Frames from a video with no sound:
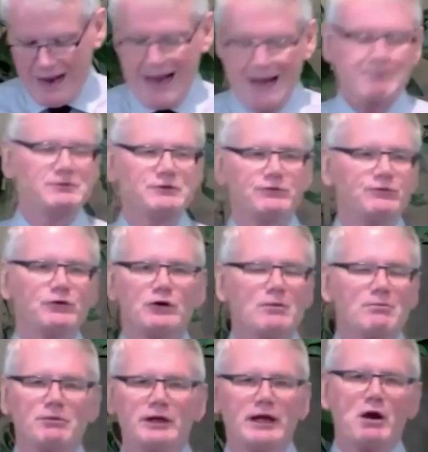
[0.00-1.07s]
wrapped
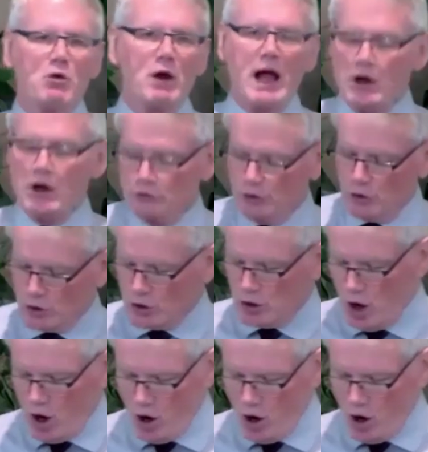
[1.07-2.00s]
firmly around her